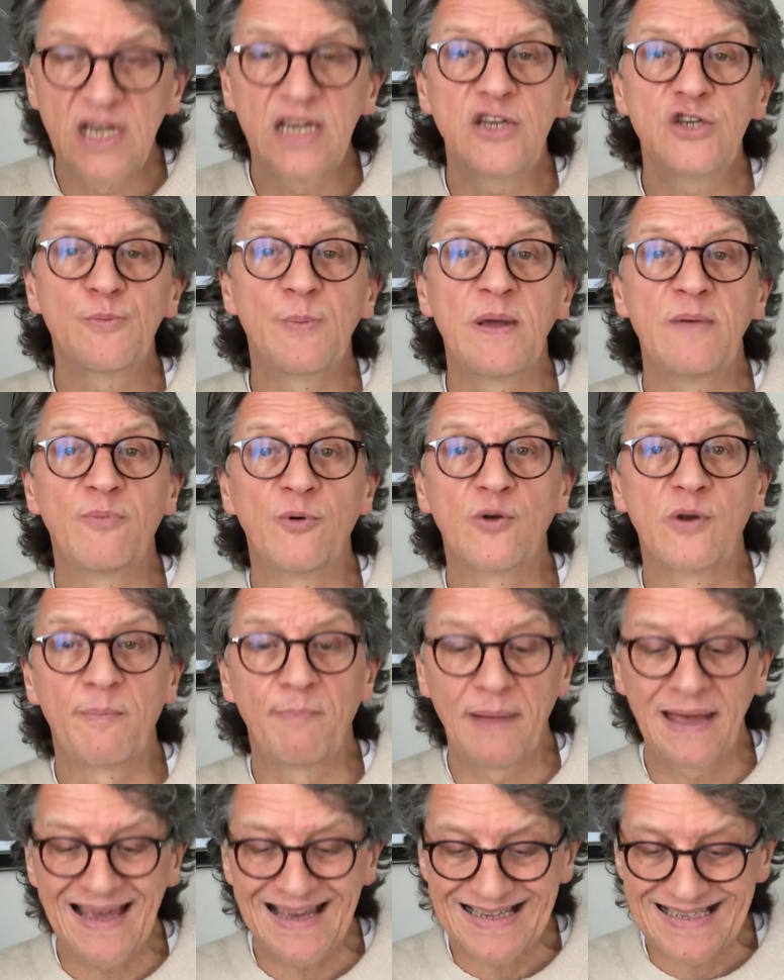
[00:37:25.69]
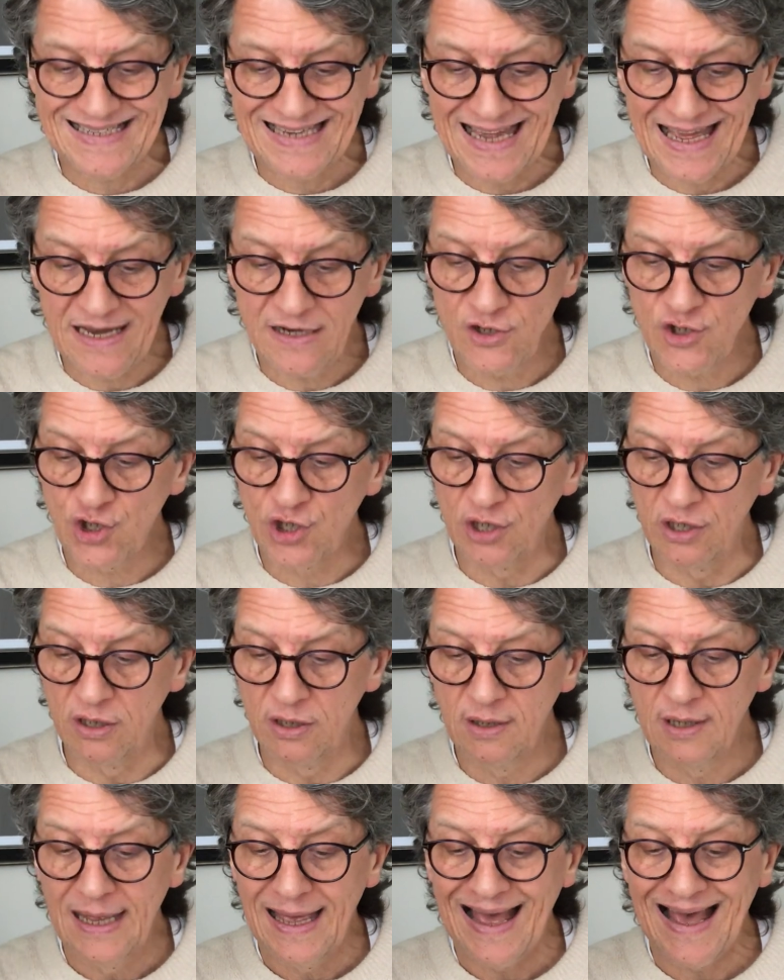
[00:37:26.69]
teach people to pay
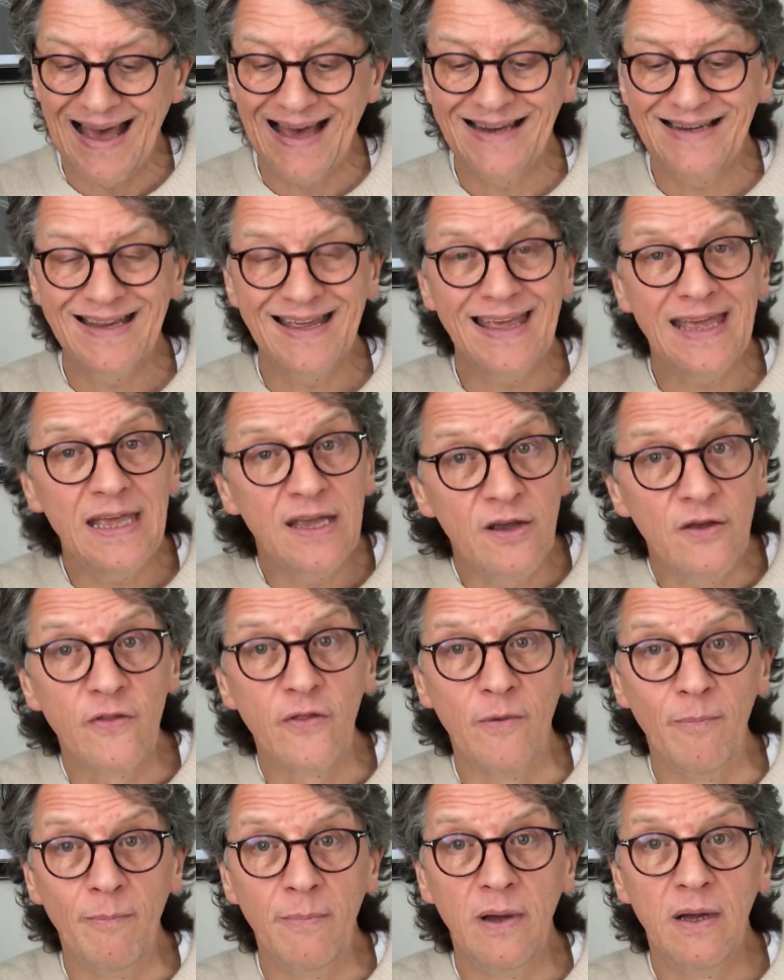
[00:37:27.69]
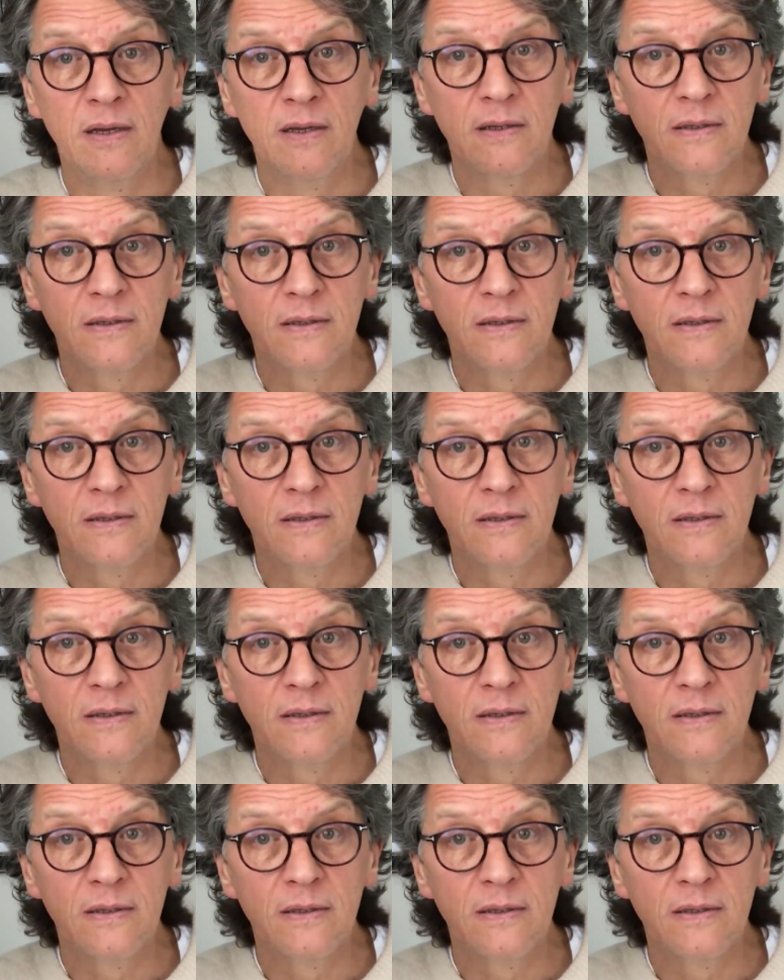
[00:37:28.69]
attention and hear them,